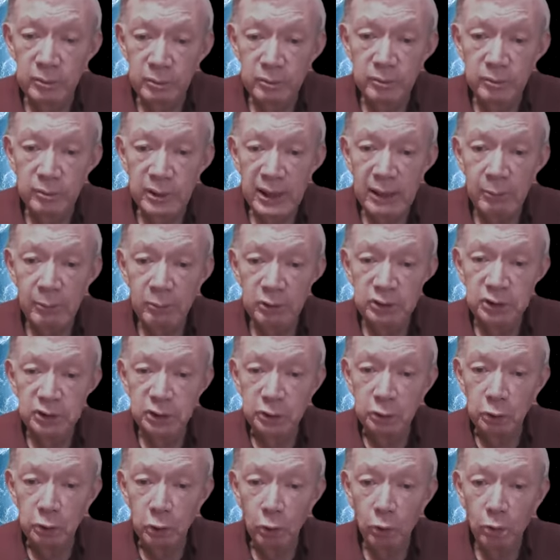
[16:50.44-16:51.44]
That was
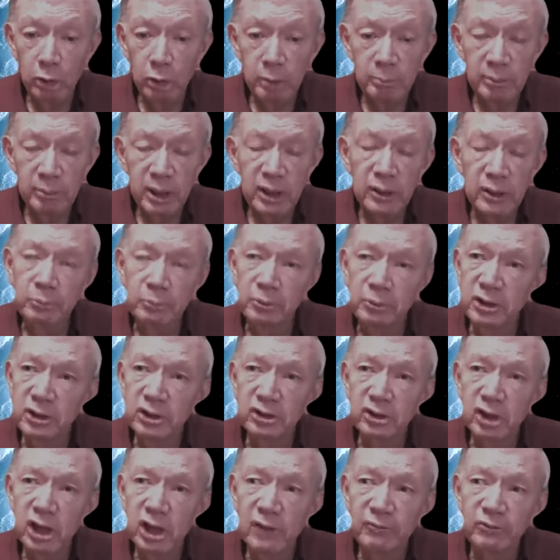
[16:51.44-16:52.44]
ignored by the
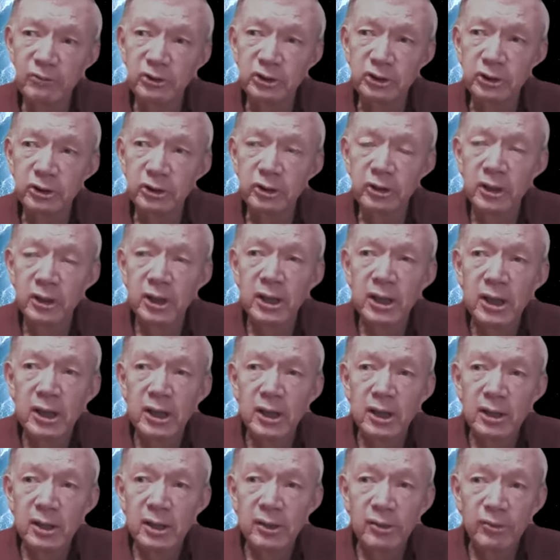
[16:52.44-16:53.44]
police officer.
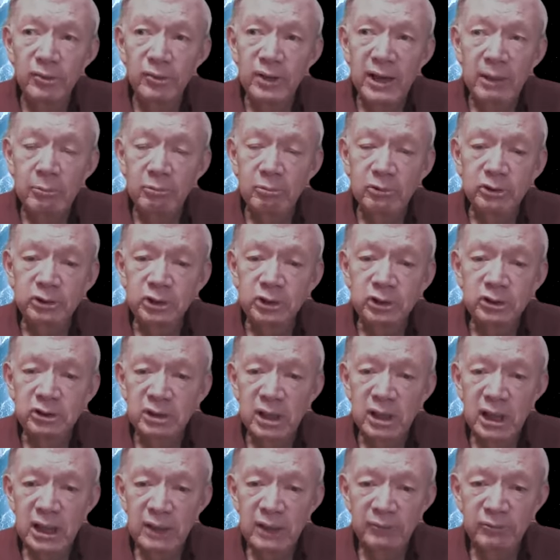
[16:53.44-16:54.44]
That was just
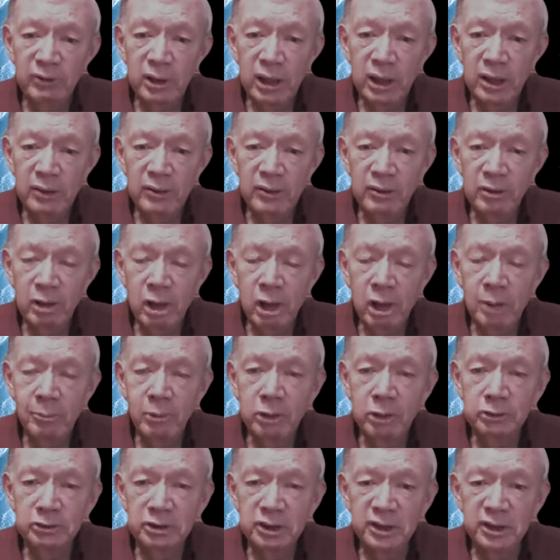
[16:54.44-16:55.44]
kind of
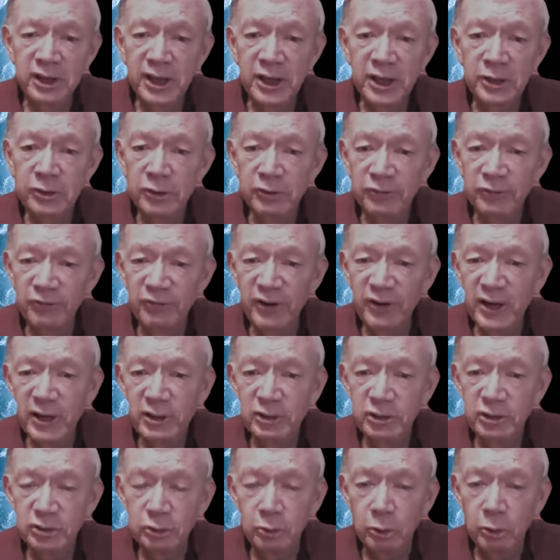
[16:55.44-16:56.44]
almost an
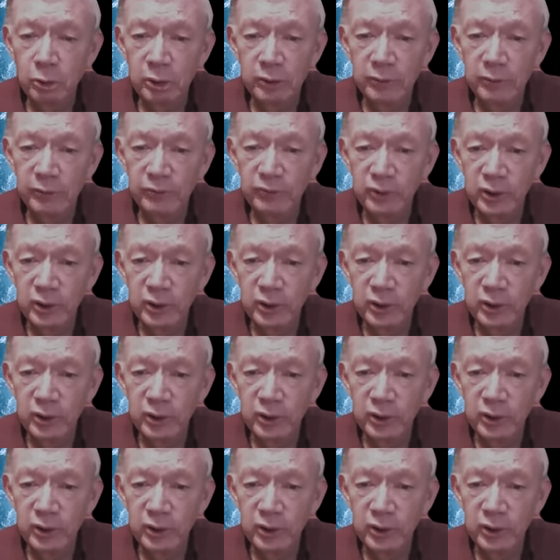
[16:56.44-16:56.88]
in-your-face sort of